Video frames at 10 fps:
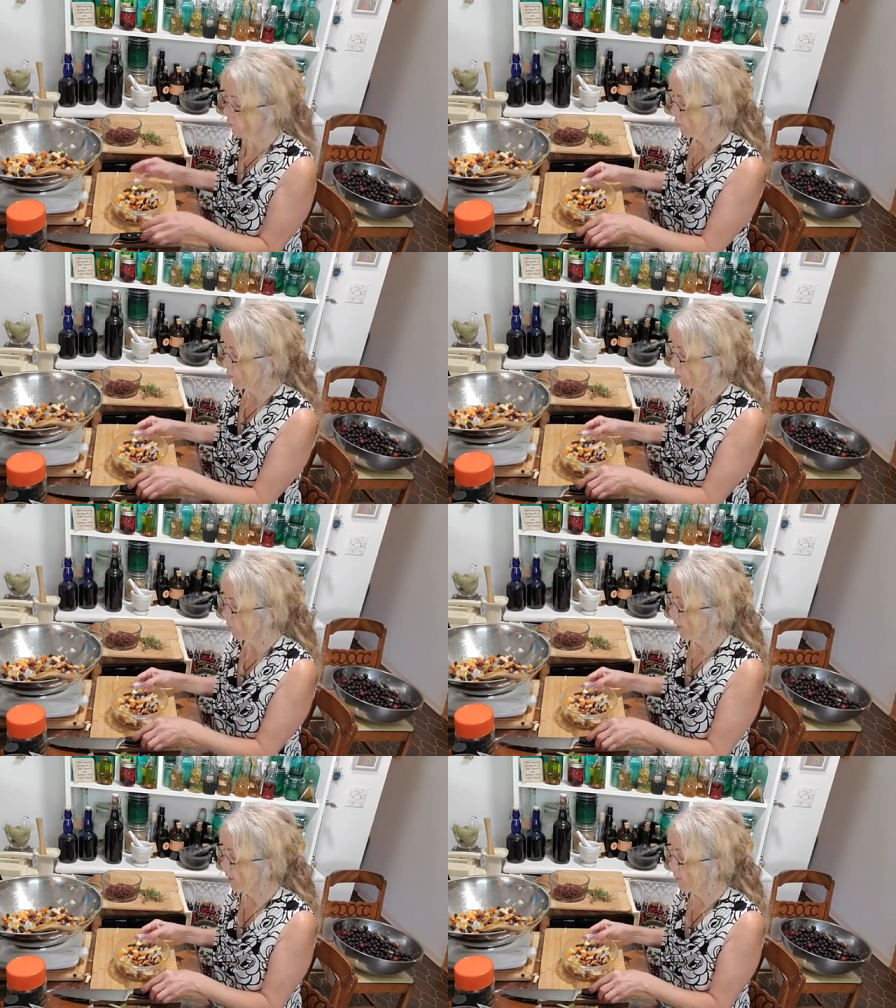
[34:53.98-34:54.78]
know
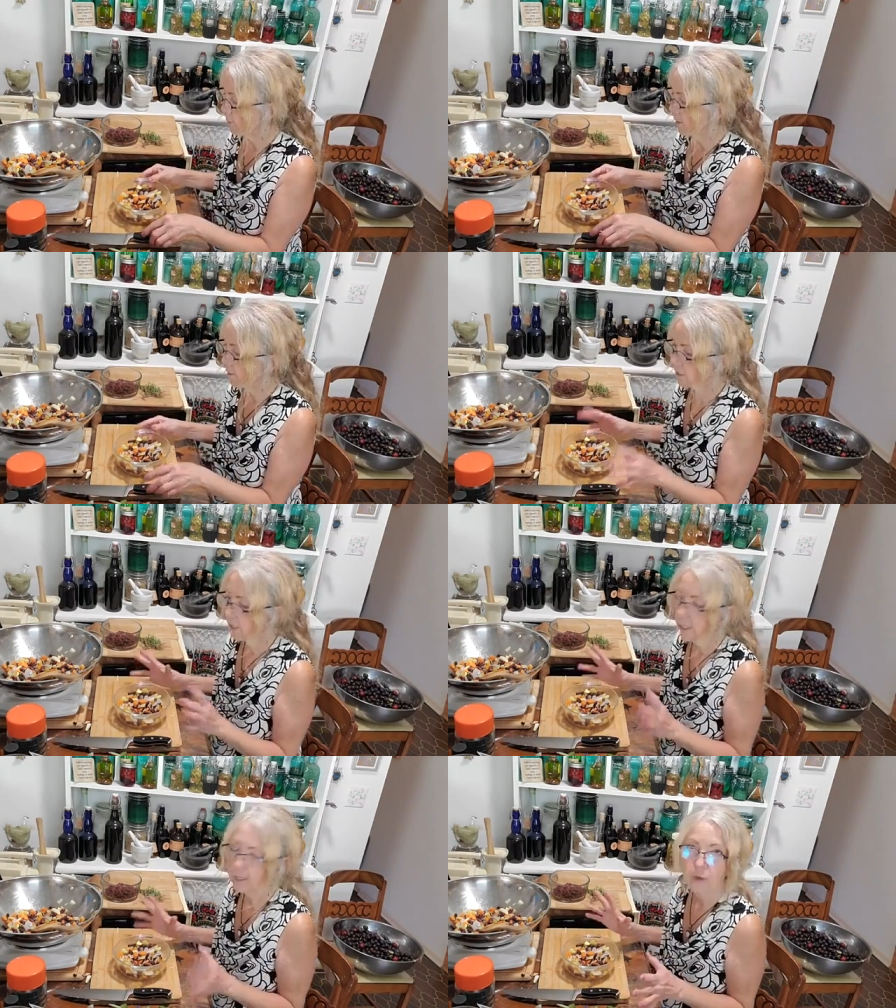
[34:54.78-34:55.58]
if
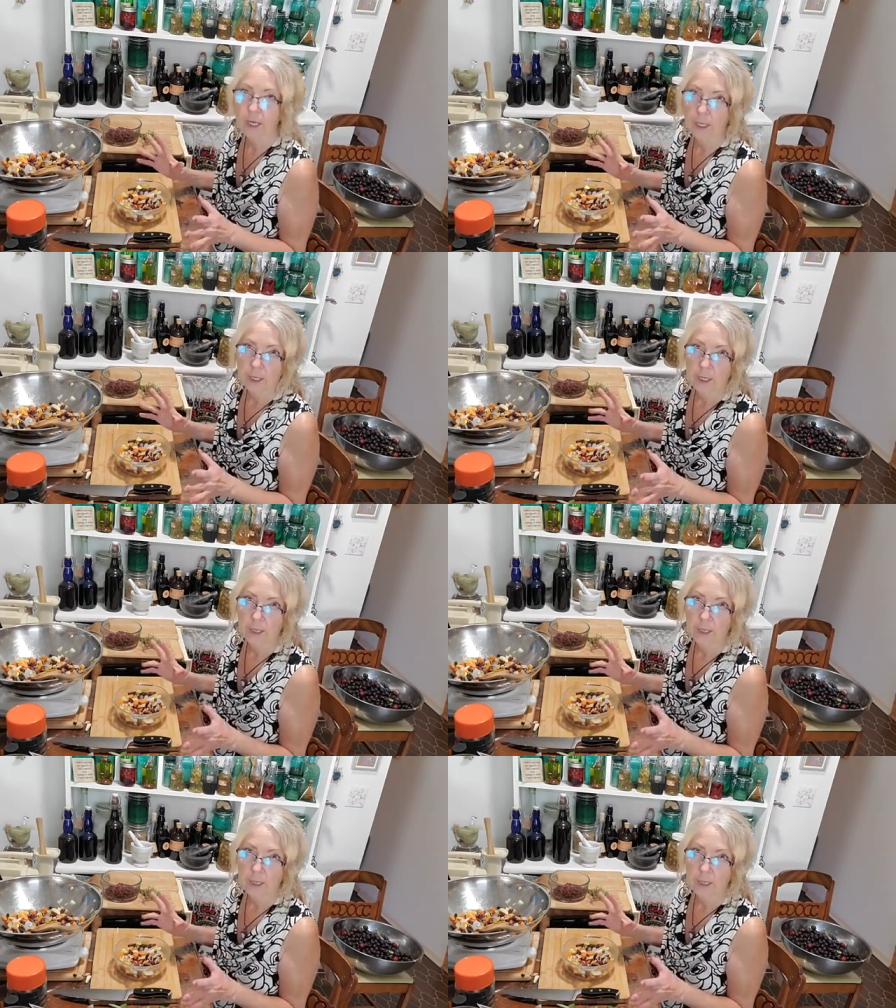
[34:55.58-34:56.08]
dehydrating and